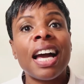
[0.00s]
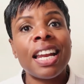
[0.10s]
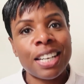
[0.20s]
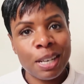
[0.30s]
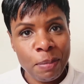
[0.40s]

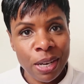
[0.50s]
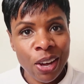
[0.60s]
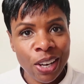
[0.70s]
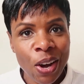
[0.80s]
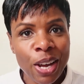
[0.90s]
a little bit
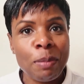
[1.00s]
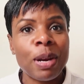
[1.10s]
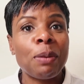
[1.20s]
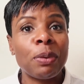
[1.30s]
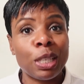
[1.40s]
like I am
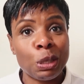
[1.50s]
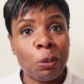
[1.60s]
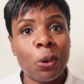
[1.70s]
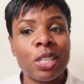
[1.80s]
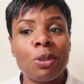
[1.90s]
now with this
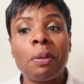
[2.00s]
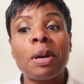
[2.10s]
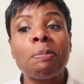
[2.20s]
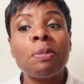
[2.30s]
point. So I'm going to